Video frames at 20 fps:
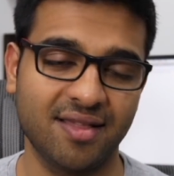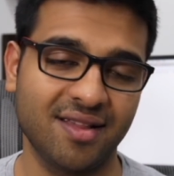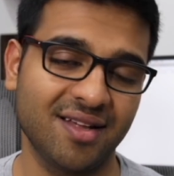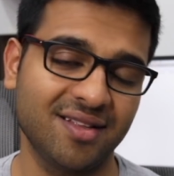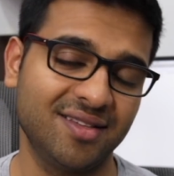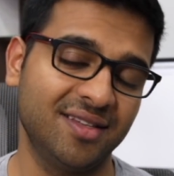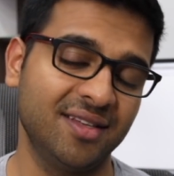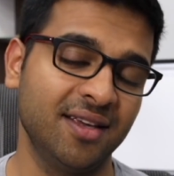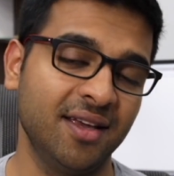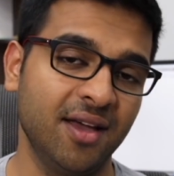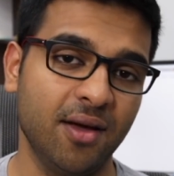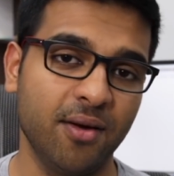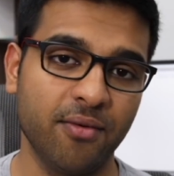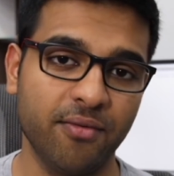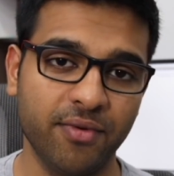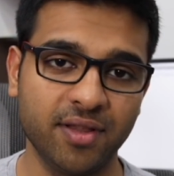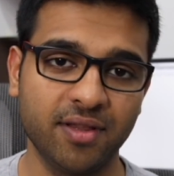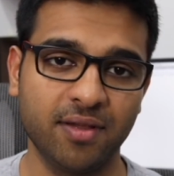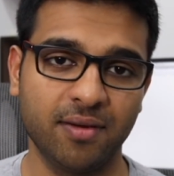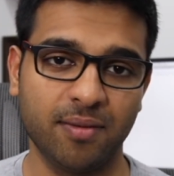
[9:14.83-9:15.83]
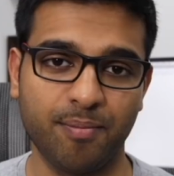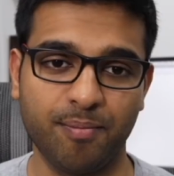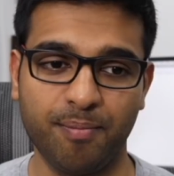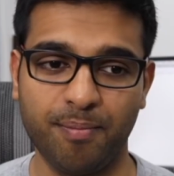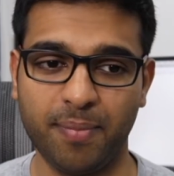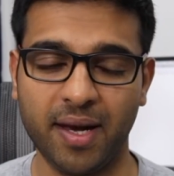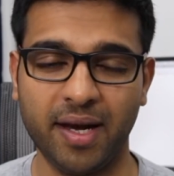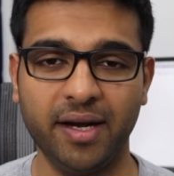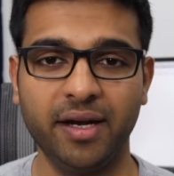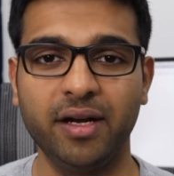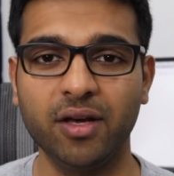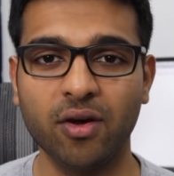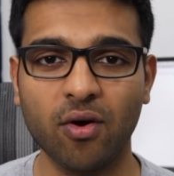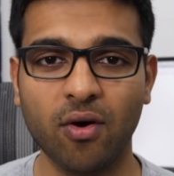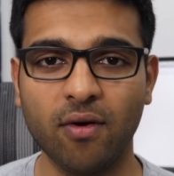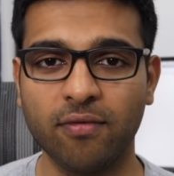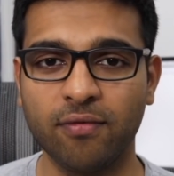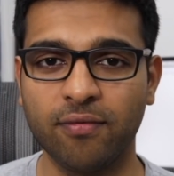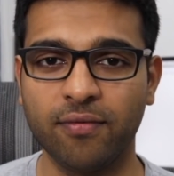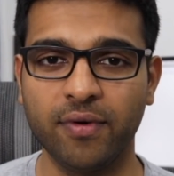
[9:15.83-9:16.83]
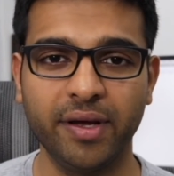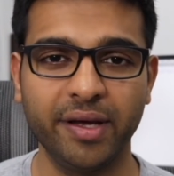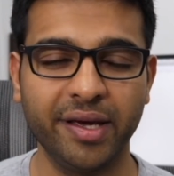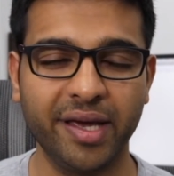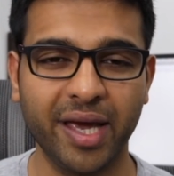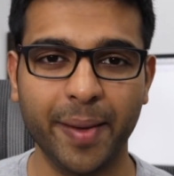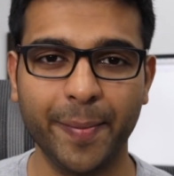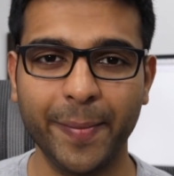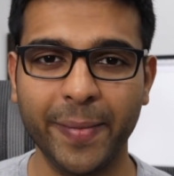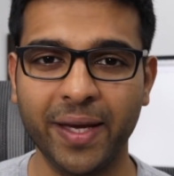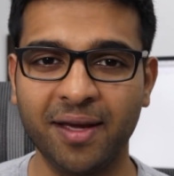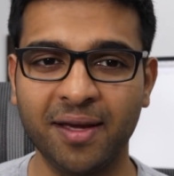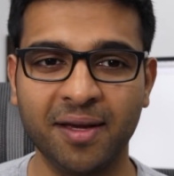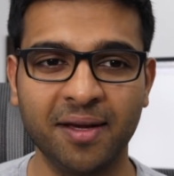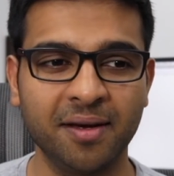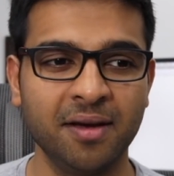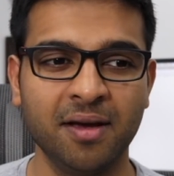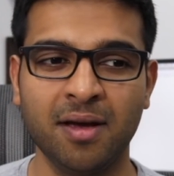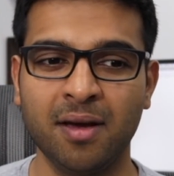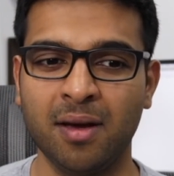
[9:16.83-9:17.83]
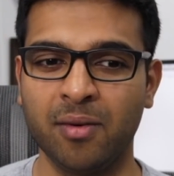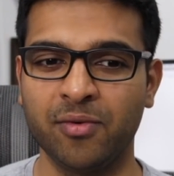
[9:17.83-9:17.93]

and that's with plenty of gaming,